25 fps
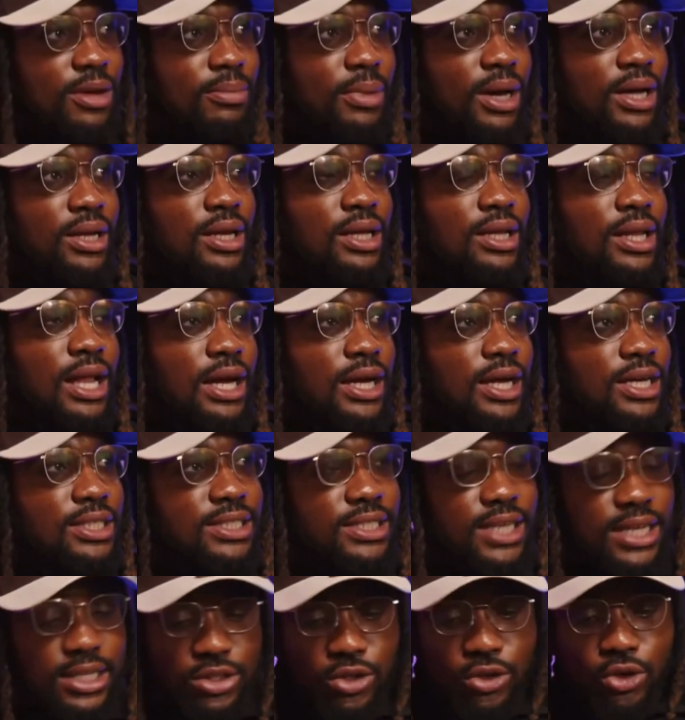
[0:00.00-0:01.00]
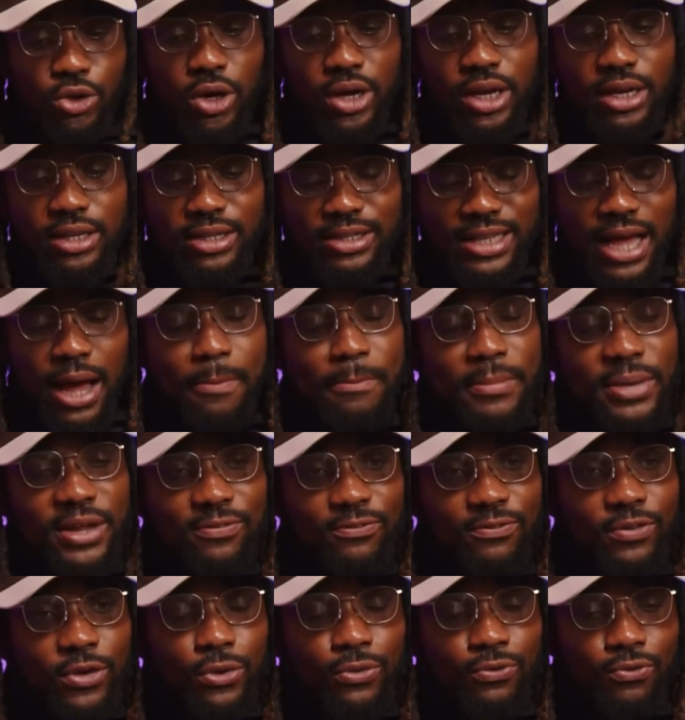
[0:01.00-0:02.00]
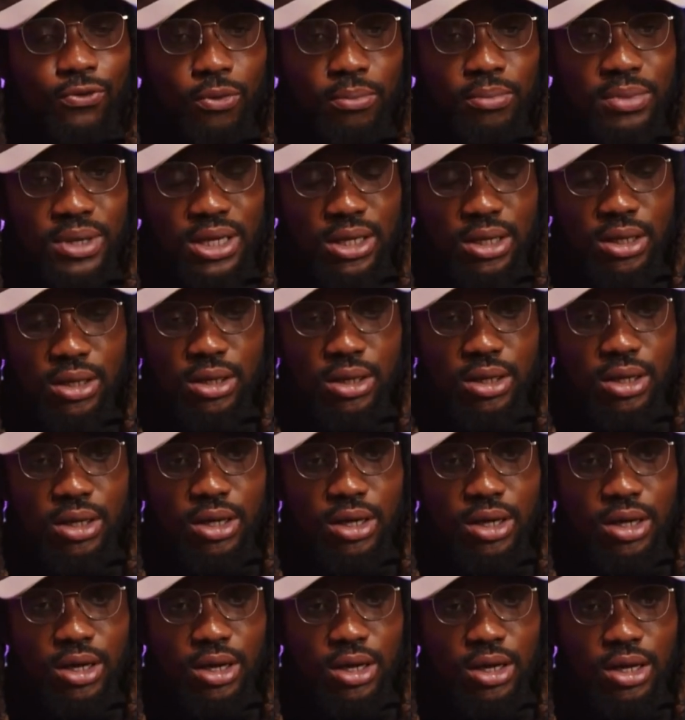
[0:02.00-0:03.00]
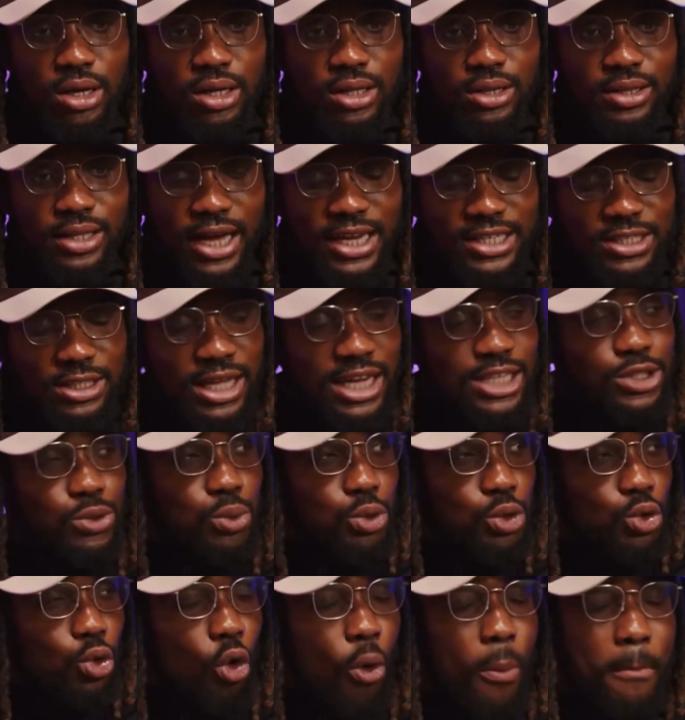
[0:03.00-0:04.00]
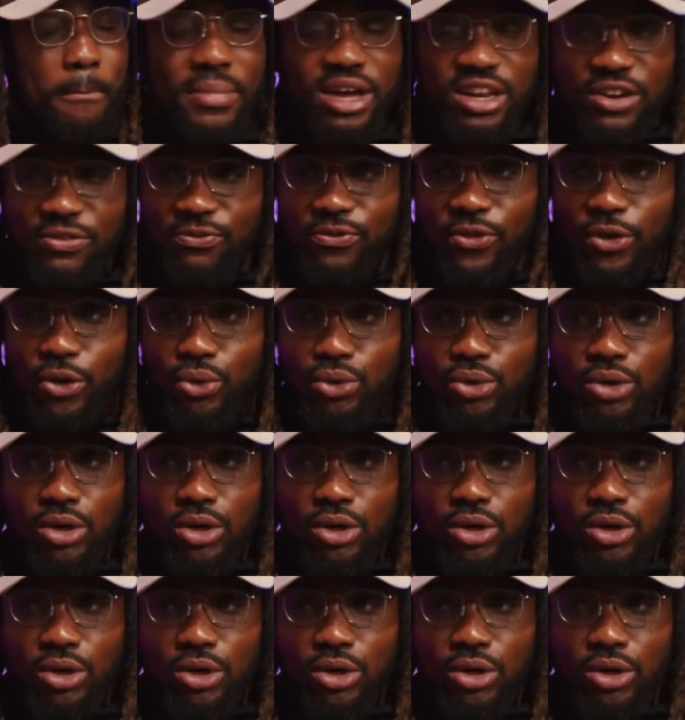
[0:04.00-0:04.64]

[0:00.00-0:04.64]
man. And like I said, you got that midfield for me. That's what you call midfield.